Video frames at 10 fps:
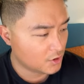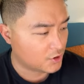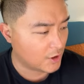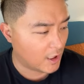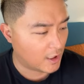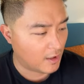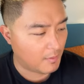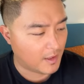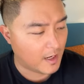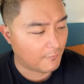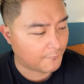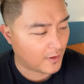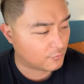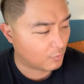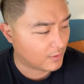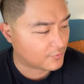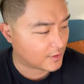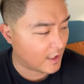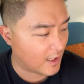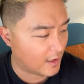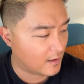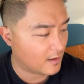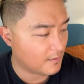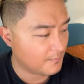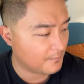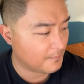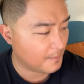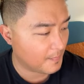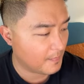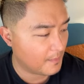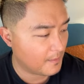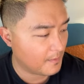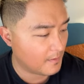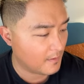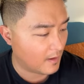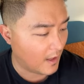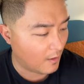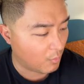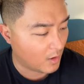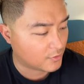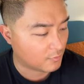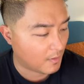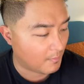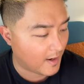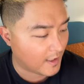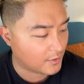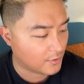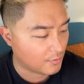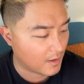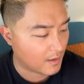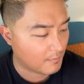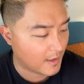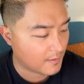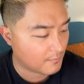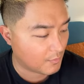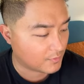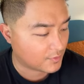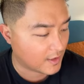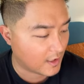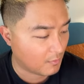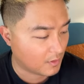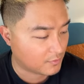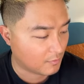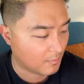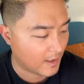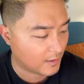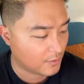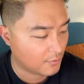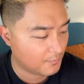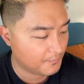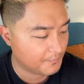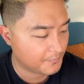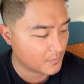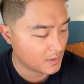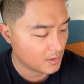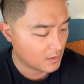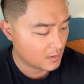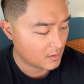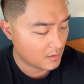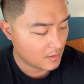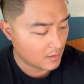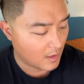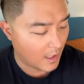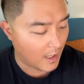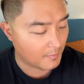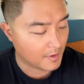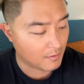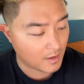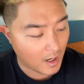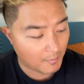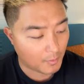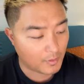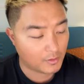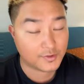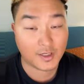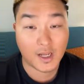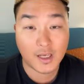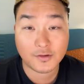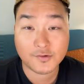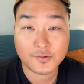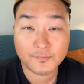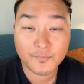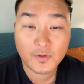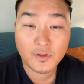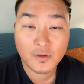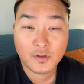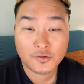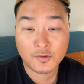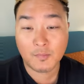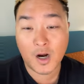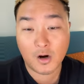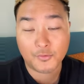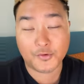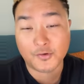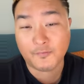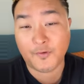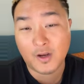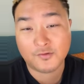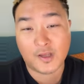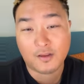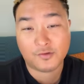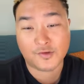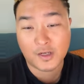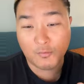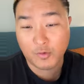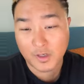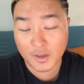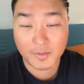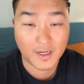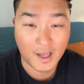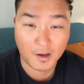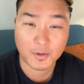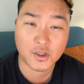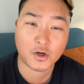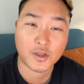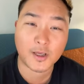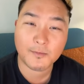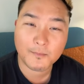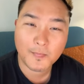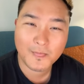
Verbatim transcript: Sharaba. Now, friends, once again, I want to remind you, amen. Once again, I want to remind you, I am here in Amarillo tonight. Tomorrow, Thursday, Friday, Saturday, Sunday, we're going to be in Albuquerque.